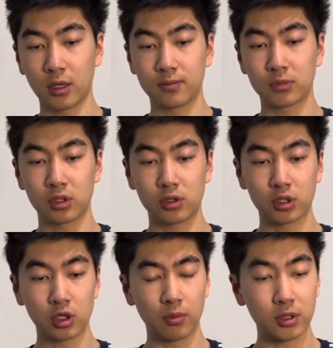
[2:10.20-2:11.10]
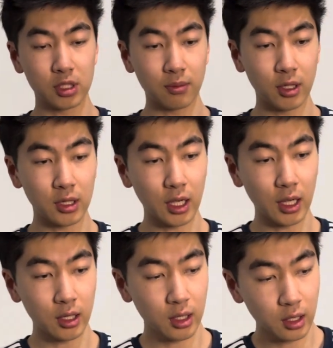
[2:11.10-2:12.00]
So it just opens up like that.
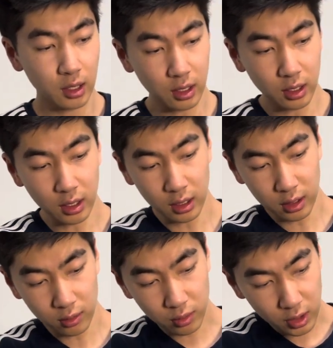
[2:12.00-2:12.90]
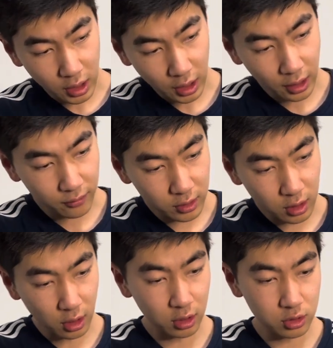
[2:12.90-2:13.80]
And we have the
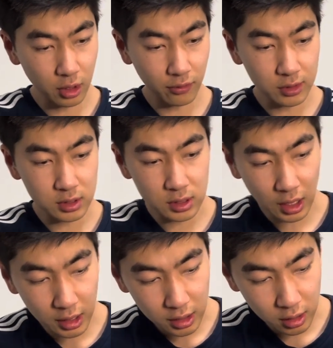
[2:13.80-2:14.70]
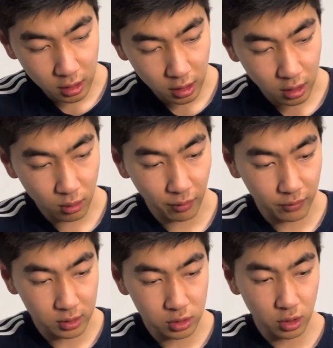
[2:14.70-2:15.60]
hard drive inside here with
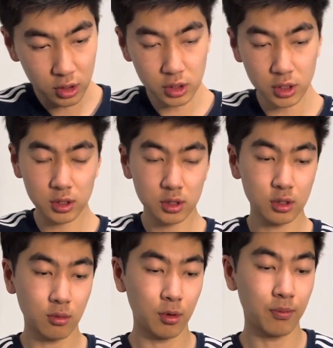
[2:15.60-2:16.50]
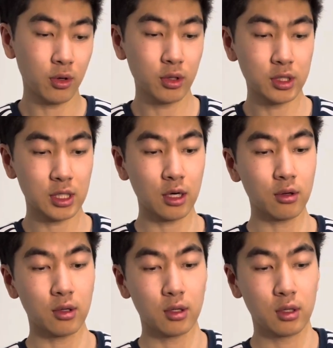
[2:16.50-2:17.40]
instructions. So I'm gonna pull this
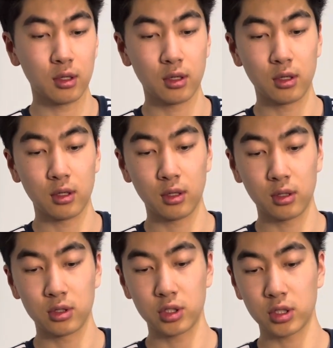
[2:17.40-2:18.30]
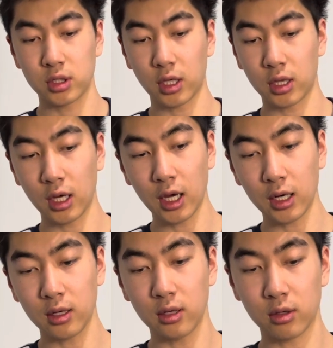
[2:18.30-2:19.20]
out. Just like
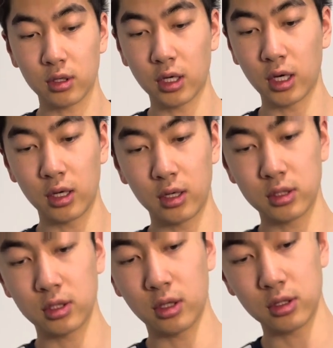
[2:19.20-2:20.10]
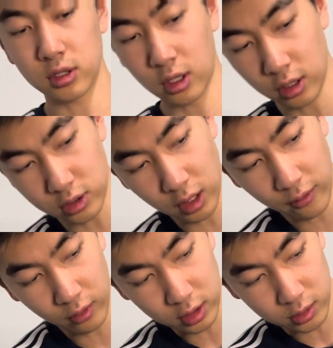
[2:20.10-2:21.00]
that. Okay, so there's the hard drive.
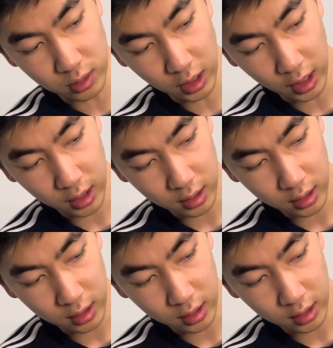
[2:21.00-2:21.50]
What else we got?